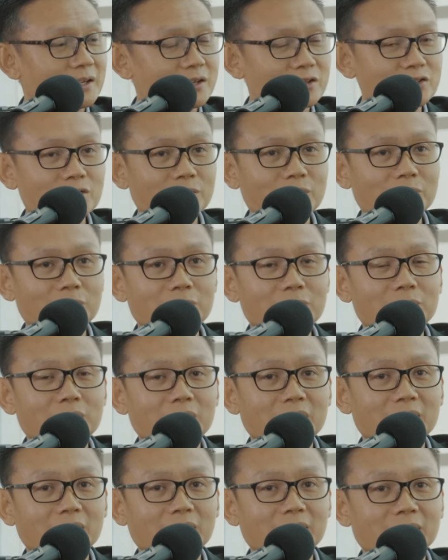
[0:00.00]
So
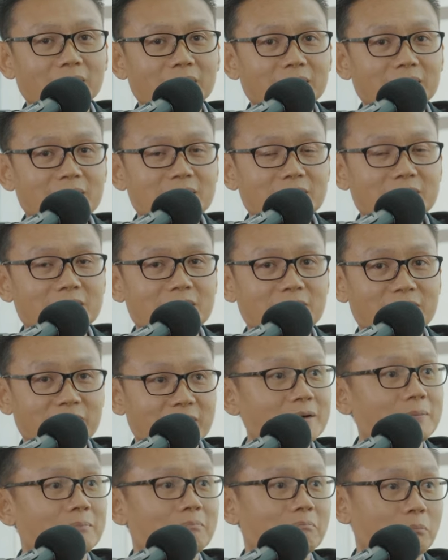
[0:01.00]
this is
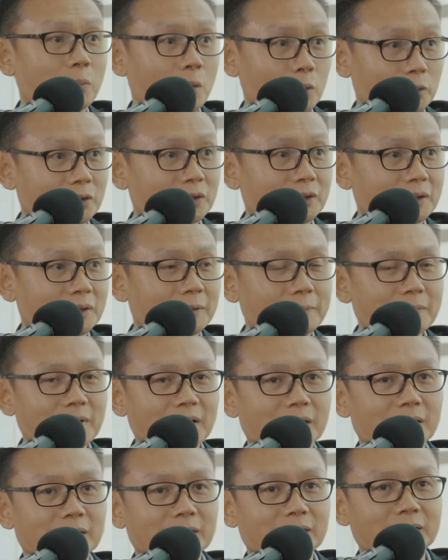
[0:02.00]
very important
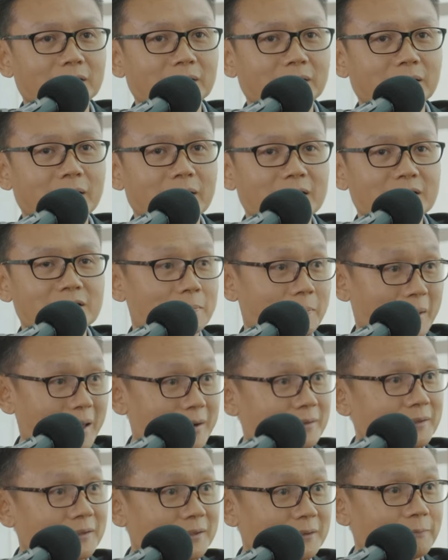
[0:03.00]
as a
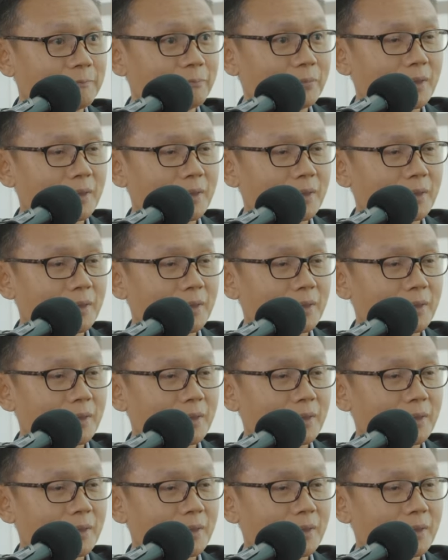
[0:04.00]
parent.